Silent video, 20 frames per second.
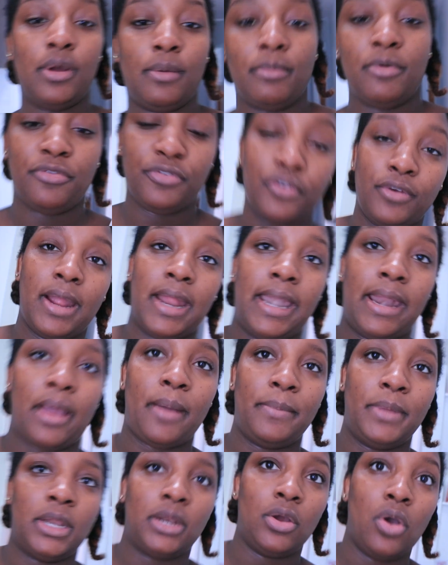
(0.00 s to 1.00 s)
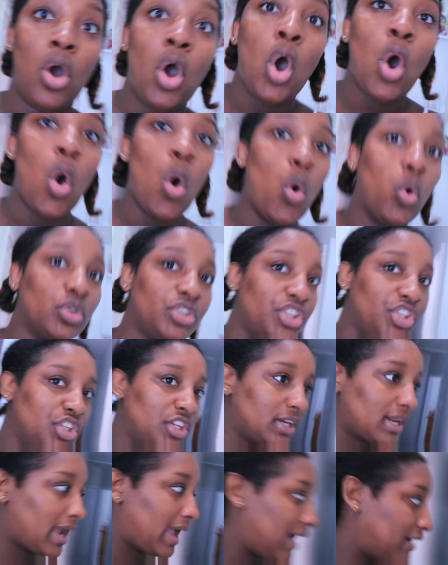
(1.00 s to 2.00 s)
But for right now, I'm going to go, oh
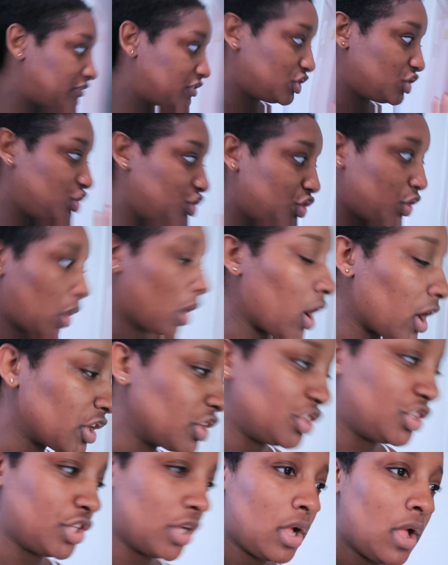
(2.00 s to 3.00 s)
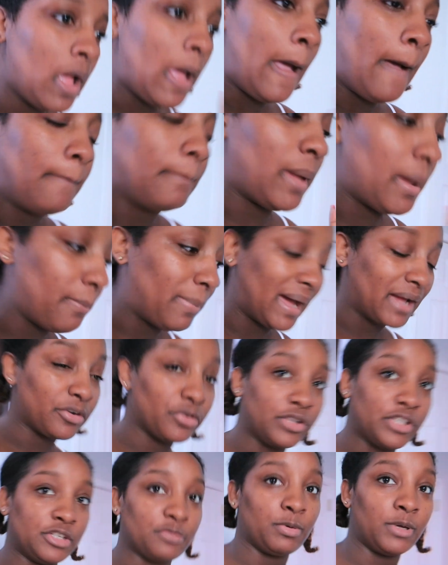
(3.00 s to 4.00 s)
shit, I have to charge my
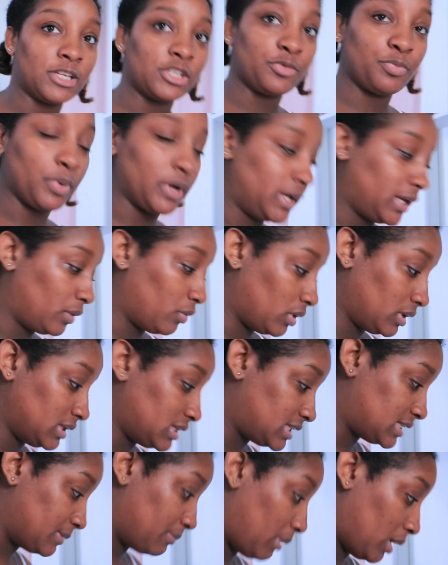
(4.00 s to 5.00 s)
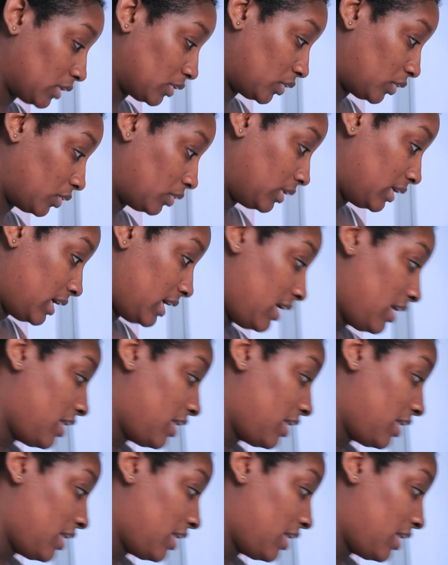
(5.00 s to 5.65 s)
batteries because Brittany wants to borrow